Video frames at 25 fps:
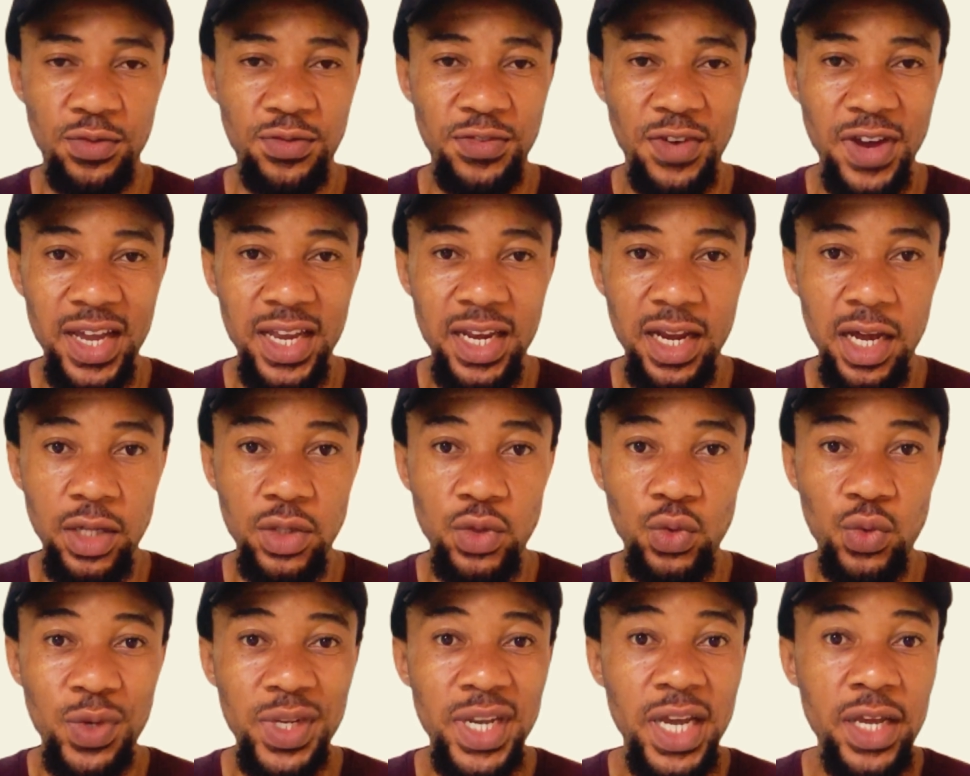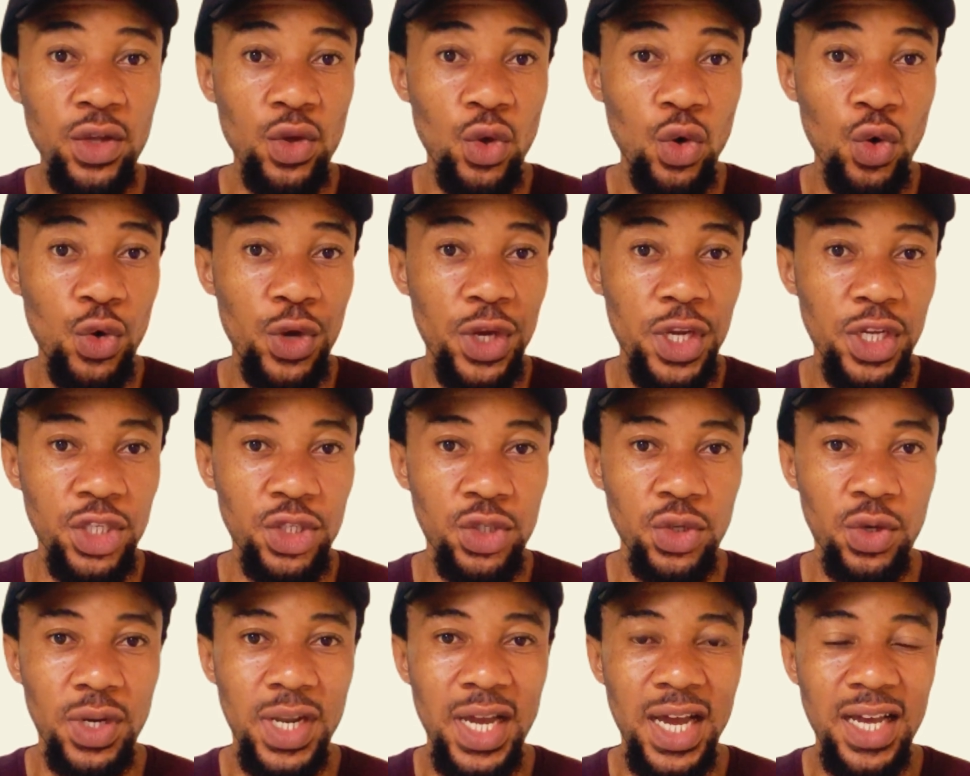find out whether your
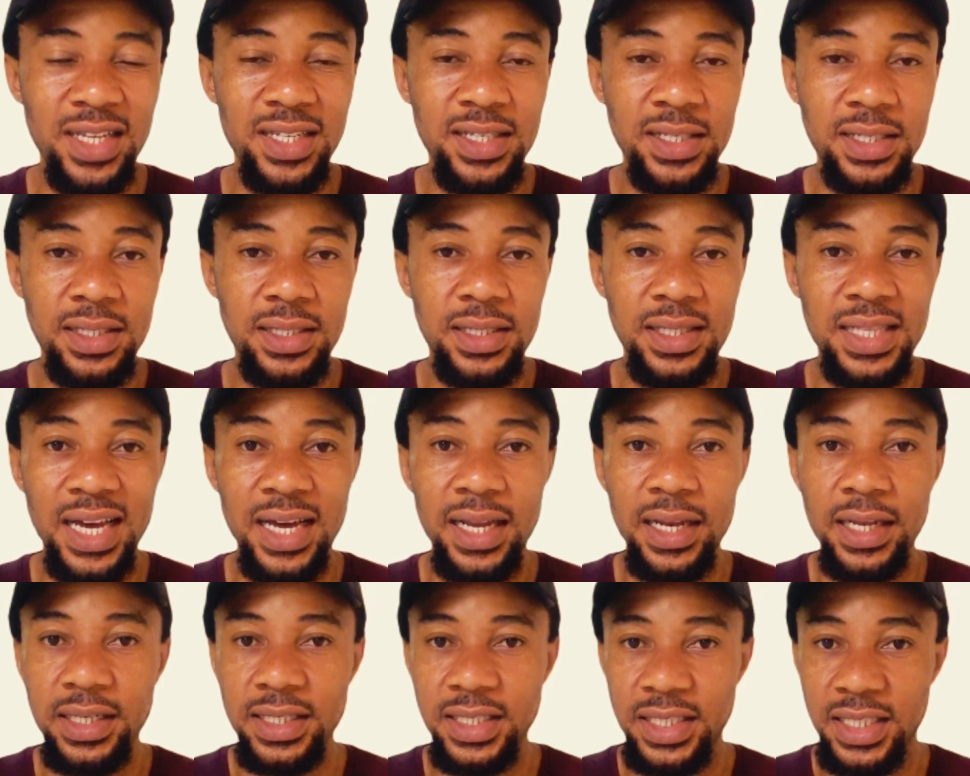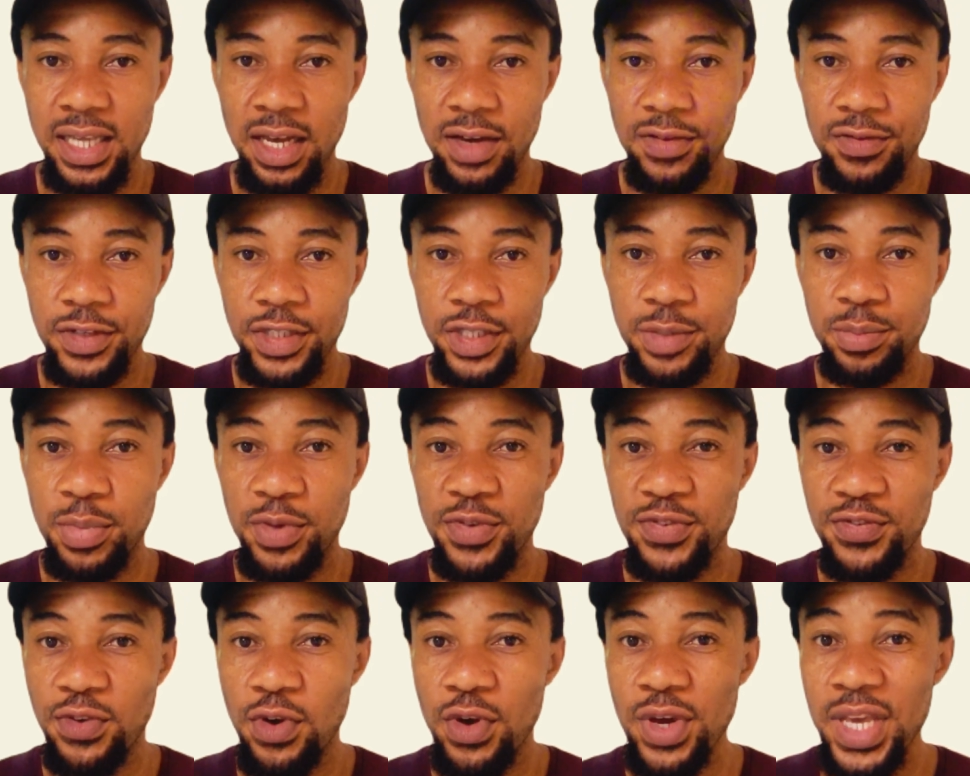location has Starlink service
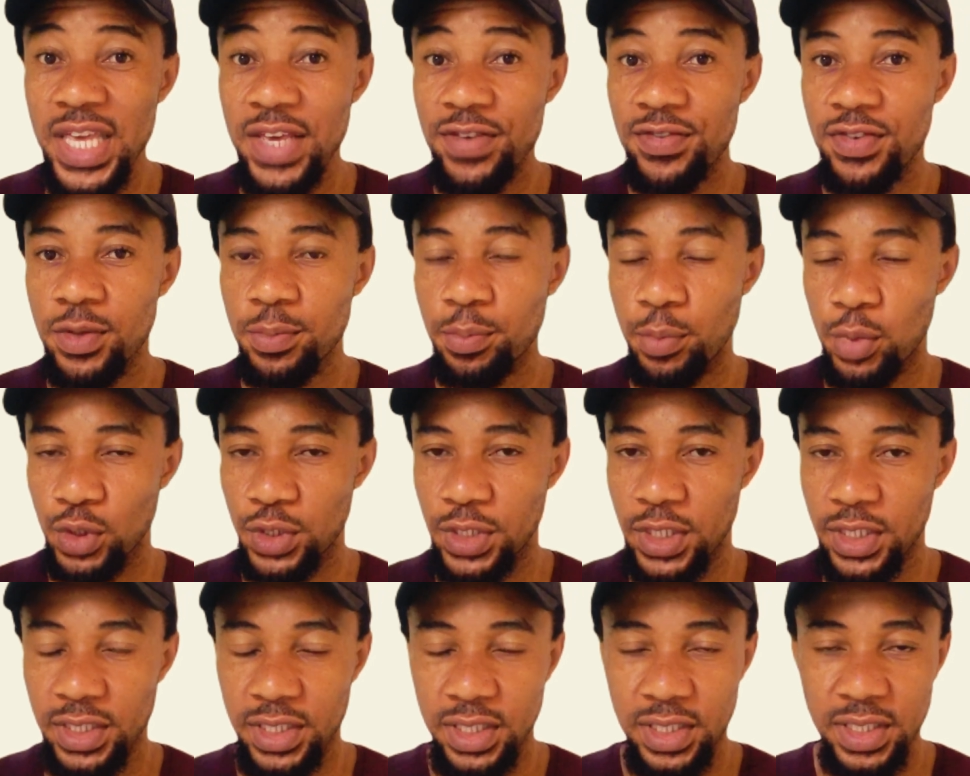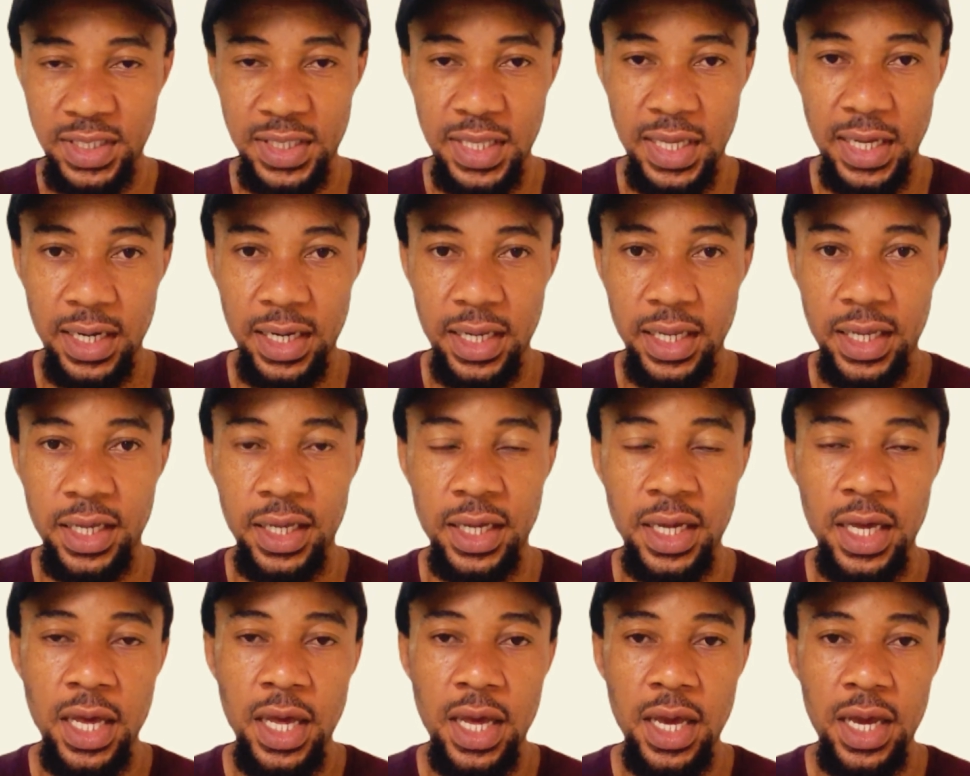before even purchasing
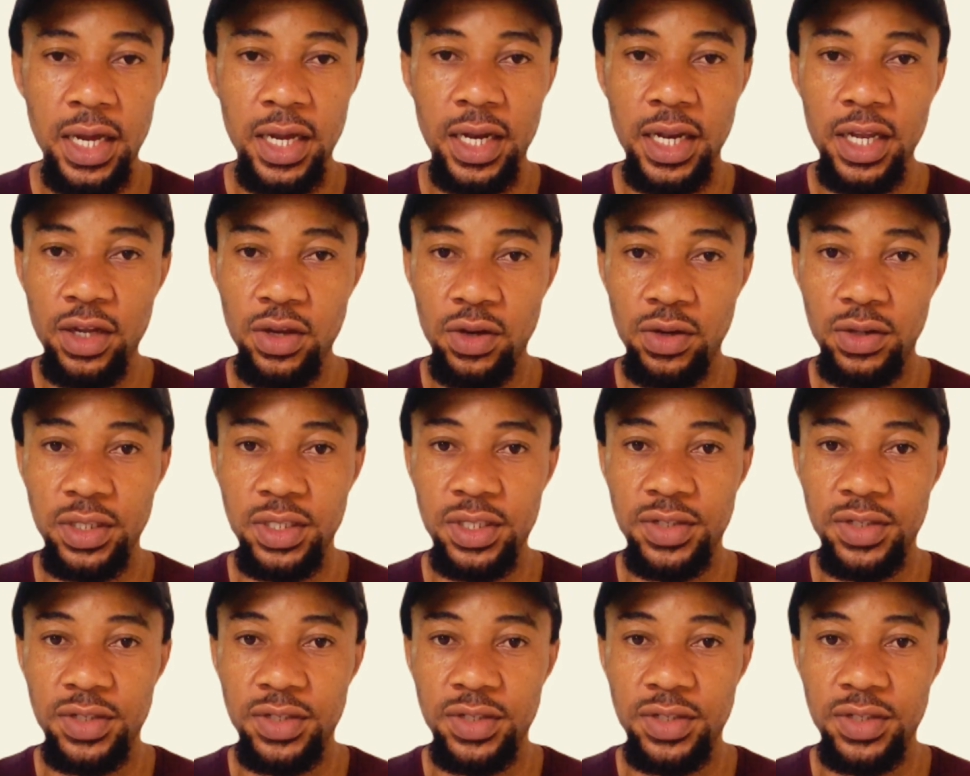Starlink, click on